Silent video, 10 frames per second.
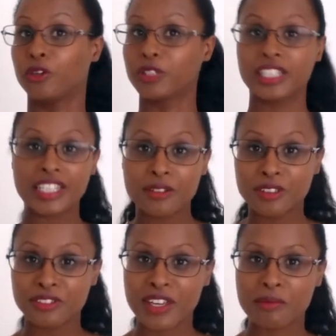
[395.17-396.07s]

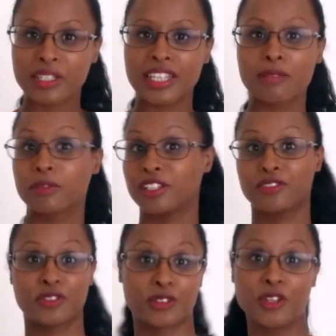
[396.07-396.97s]
unilingual family, but
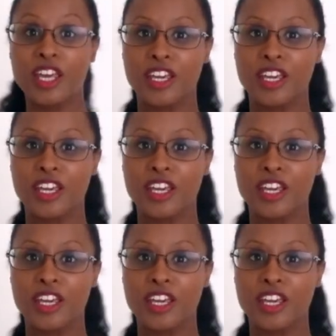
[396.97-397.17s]
if you